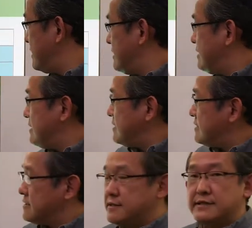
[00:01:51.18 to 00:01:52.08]
The
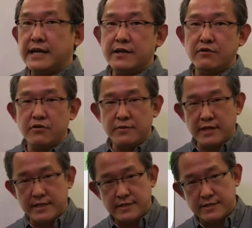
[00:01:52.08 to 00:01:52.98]
second Muda
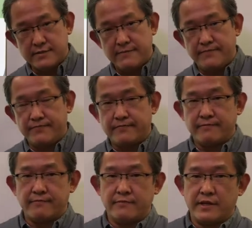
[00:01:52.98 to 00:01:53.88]
is related to
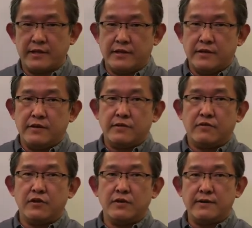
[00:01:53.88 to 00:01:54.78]
inventory.
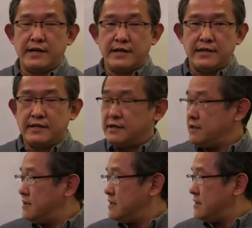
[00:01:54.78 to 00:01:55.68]

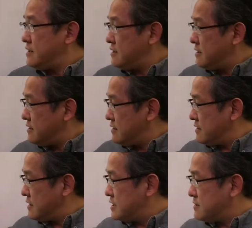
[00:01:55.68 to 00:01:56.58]
This can be
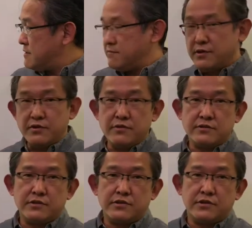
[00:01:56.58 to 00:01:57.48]
created by the
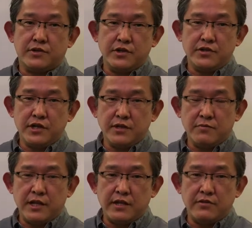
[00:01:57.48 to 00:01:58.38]
first Muda
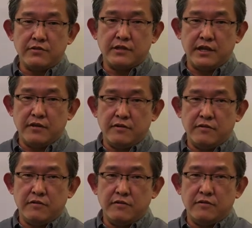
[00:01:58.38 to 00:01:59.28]
I've talked about,
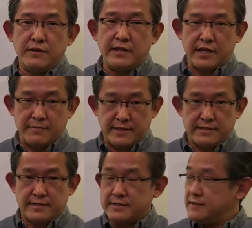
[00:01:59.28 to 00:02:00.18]

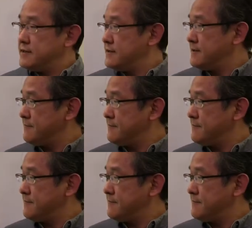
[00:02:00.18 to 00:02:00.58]
overproduction.